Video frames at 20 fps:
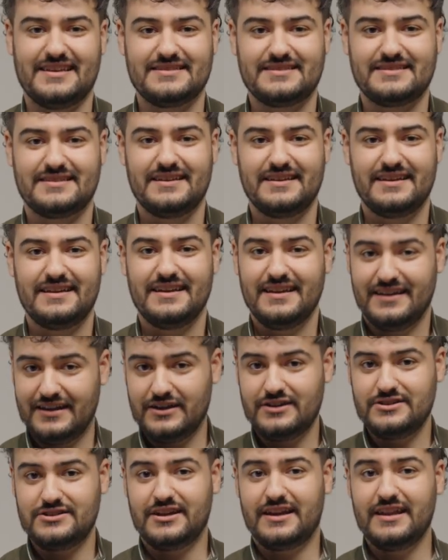
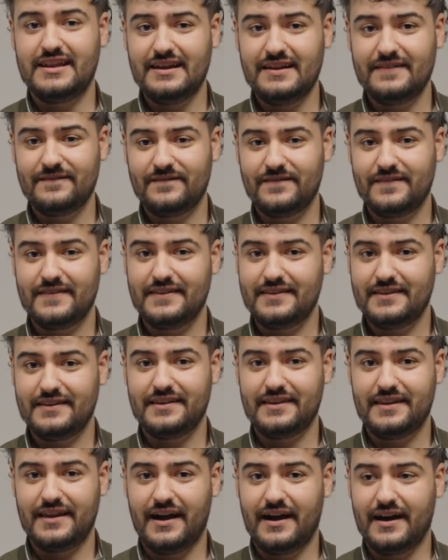Do you get it?
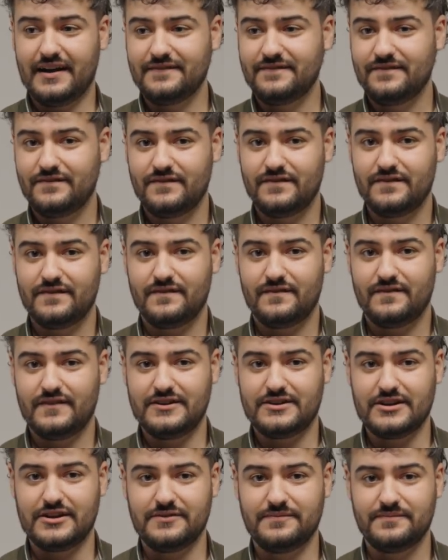Ah, you
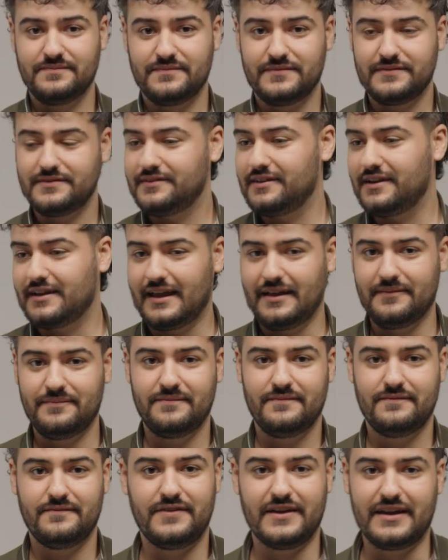do. Okay,
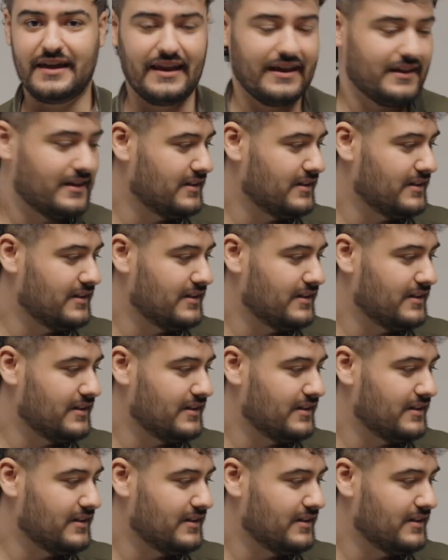forget it.